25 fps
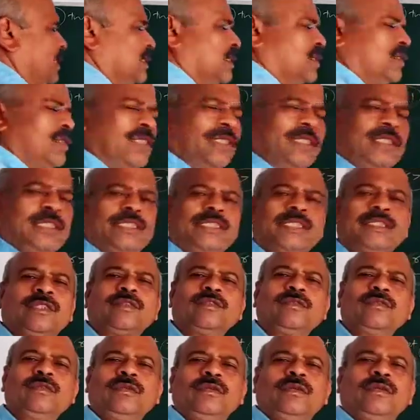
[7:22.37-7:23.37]
raised to n tends
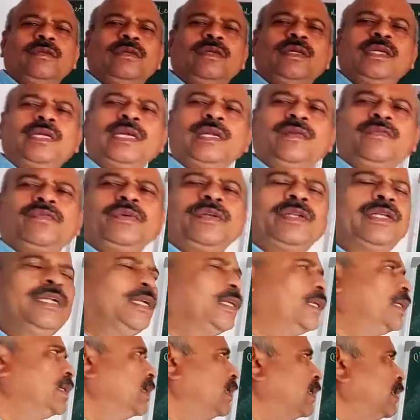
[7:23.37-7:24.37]
to
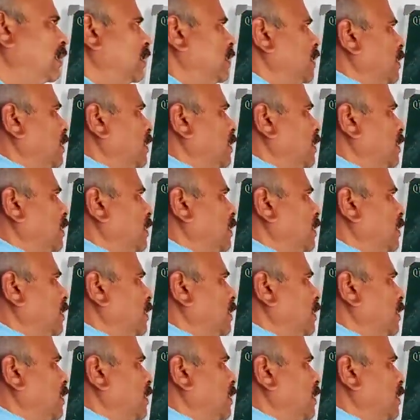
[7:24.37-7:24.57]
infinity.